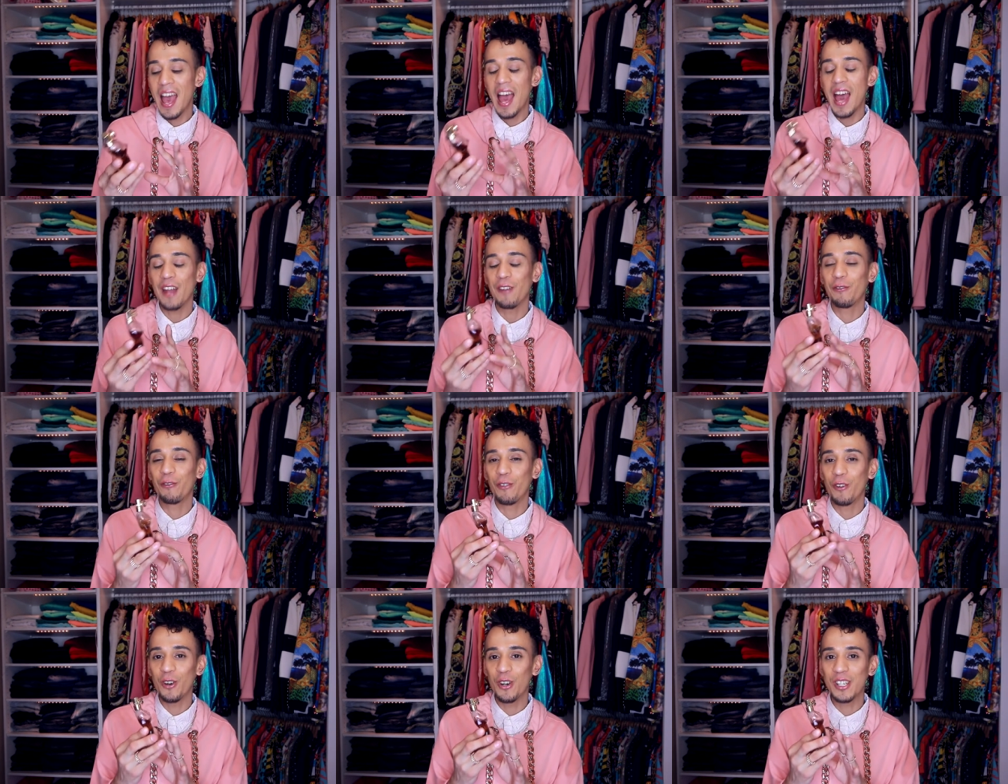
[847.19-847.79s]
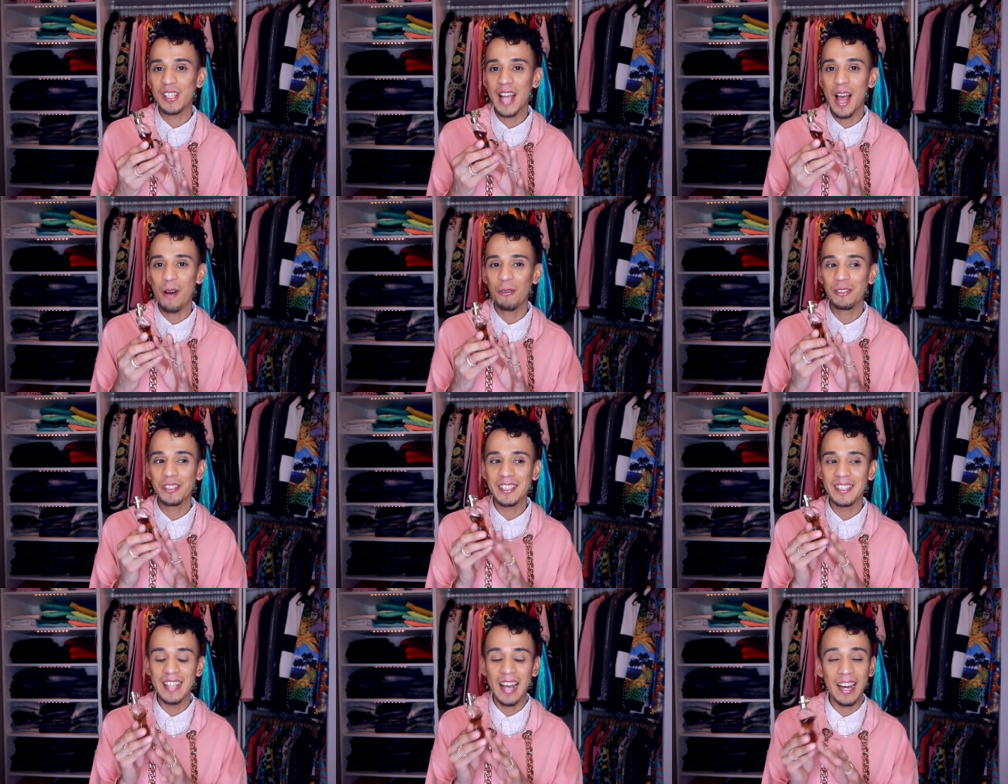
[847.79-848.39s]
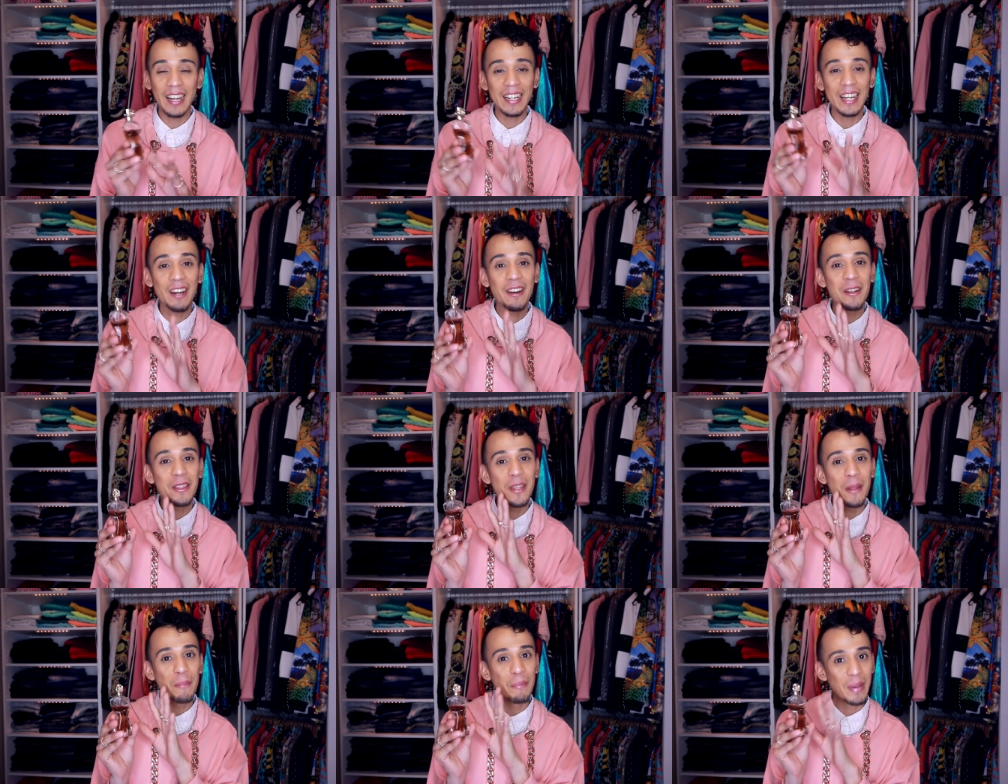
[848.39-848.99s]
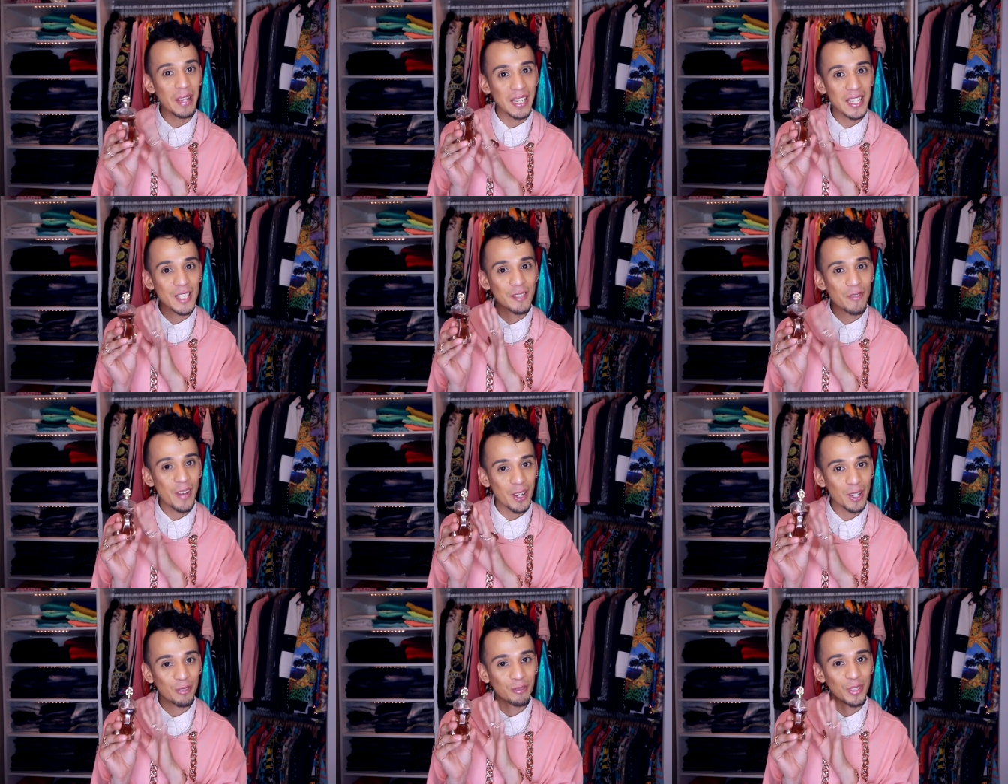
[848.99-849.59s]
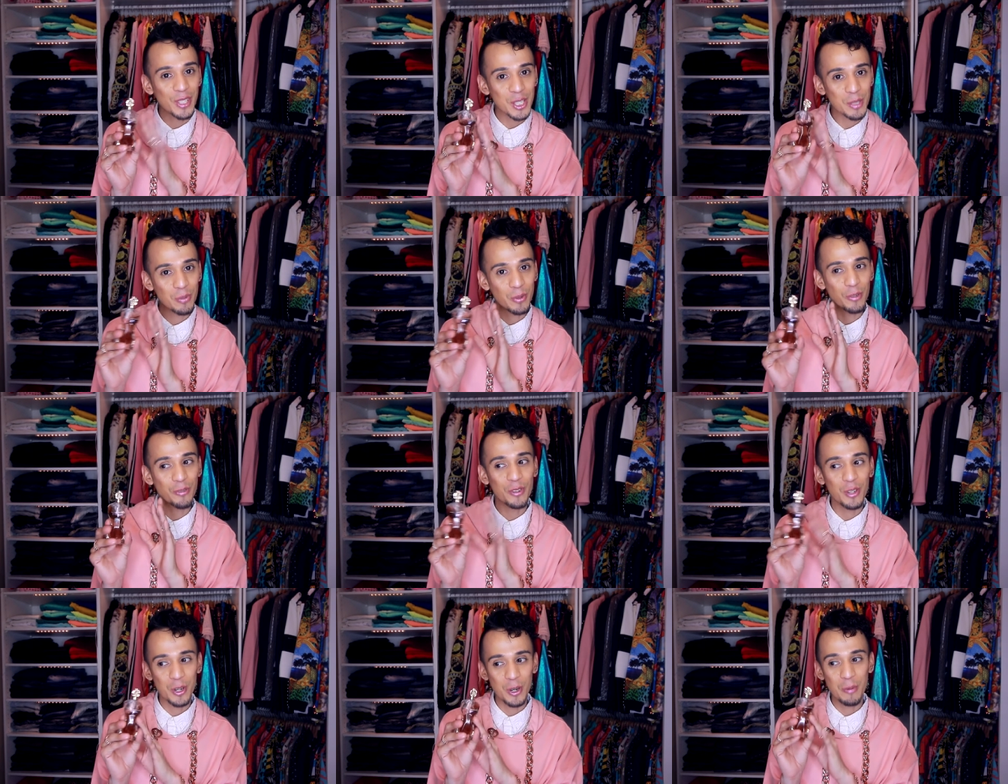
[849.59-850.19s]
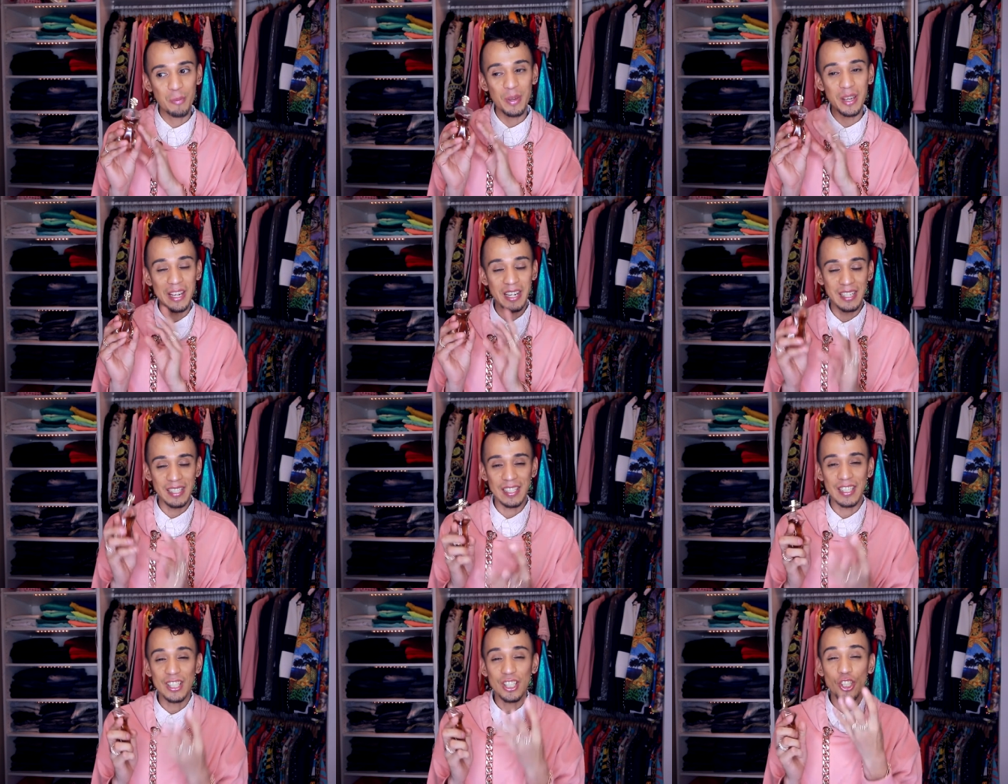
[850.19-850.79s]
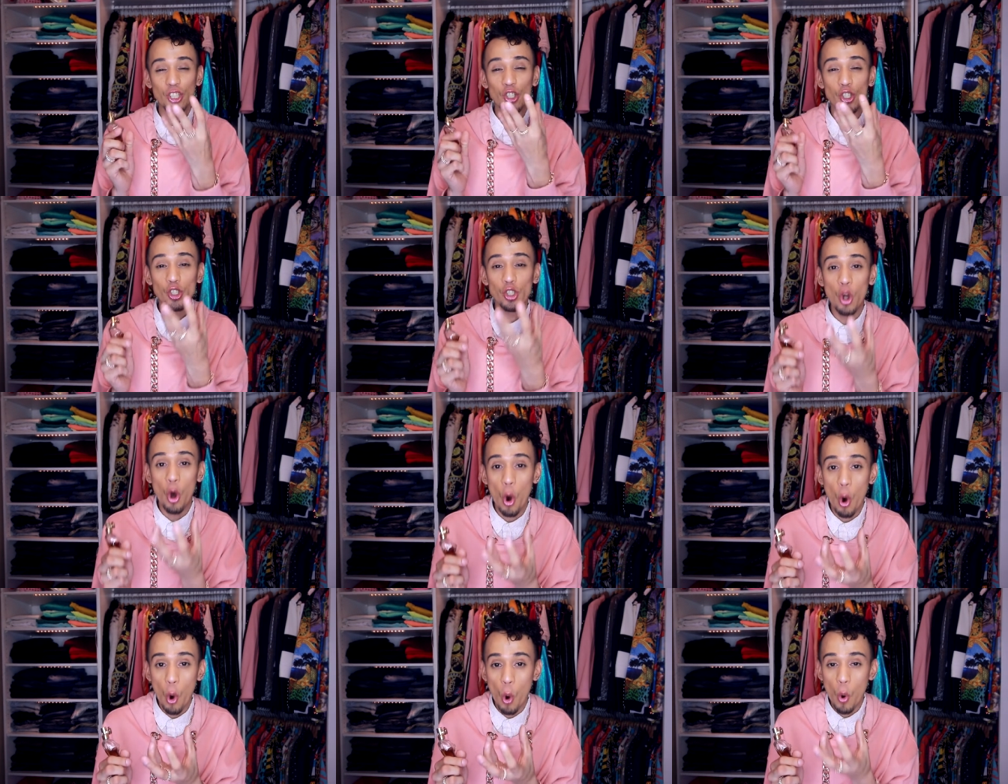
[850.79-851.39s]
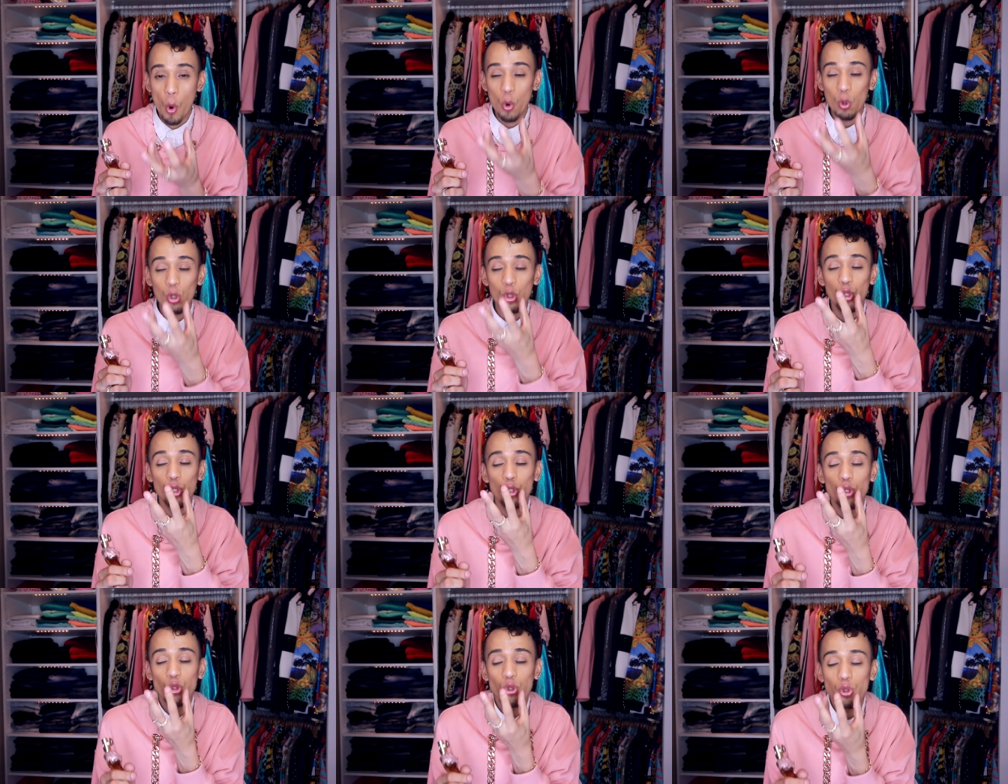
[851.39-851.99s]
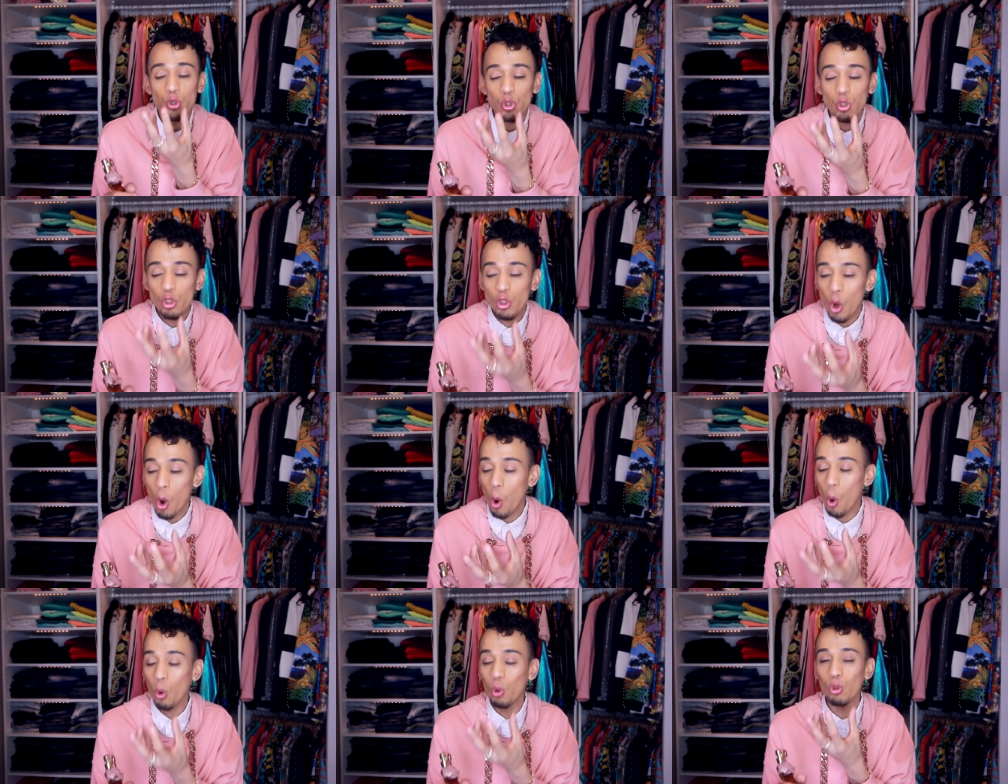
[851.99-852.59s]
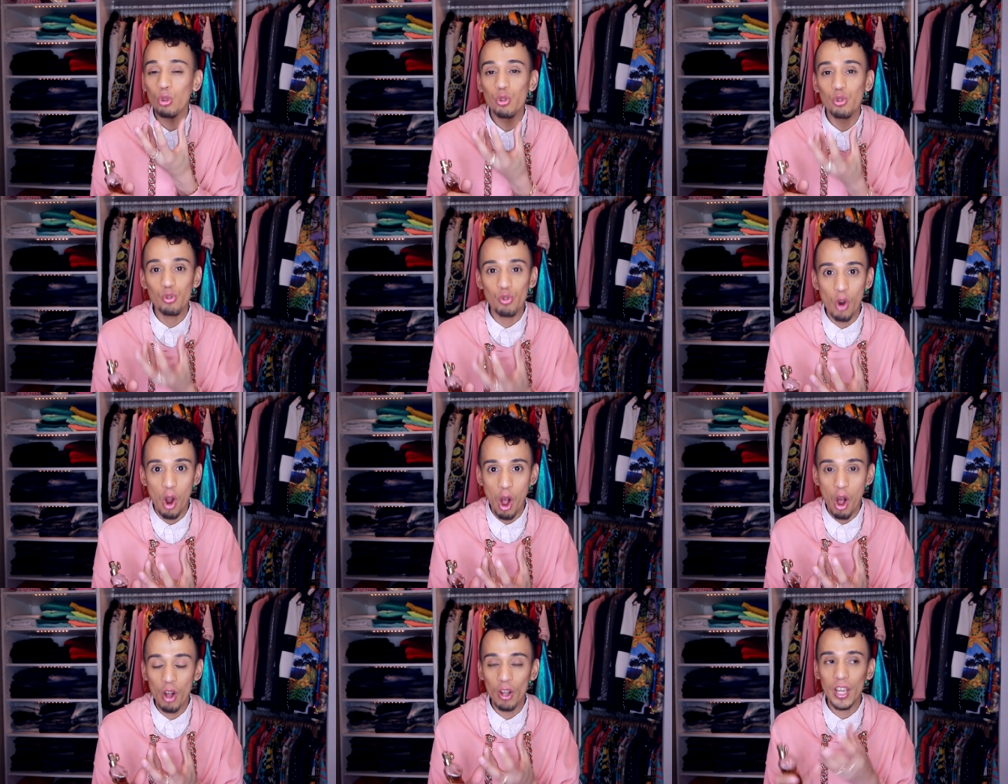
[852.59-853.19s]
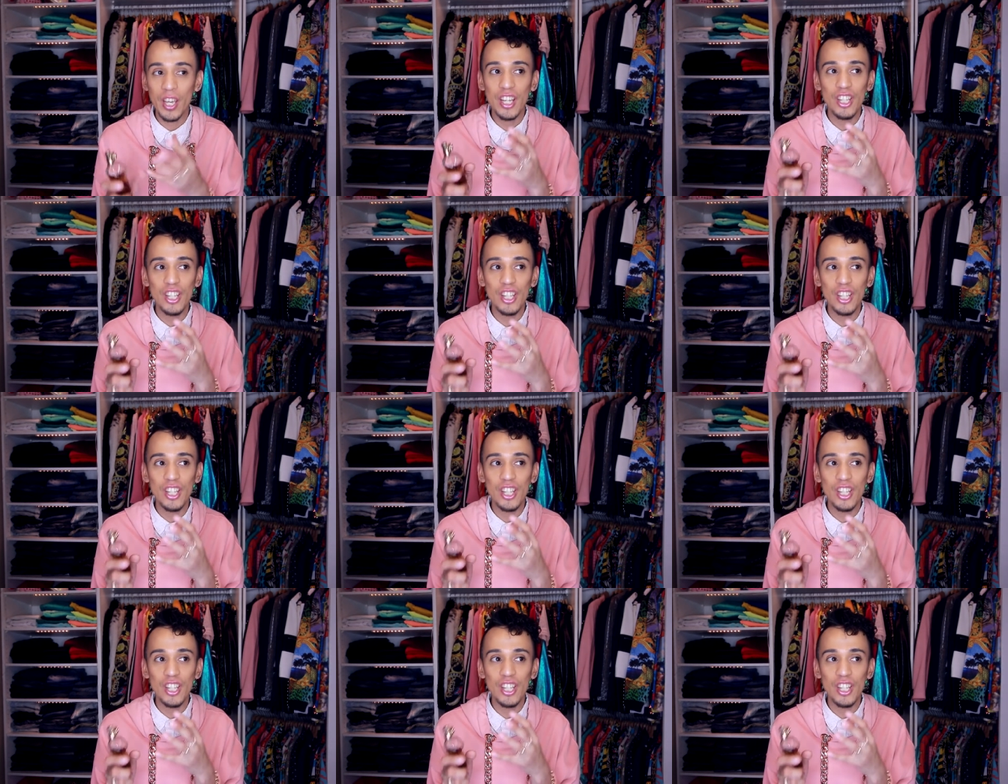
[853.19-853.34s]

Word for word: At first, I was not the biggest fan of this perfume because it's so strong.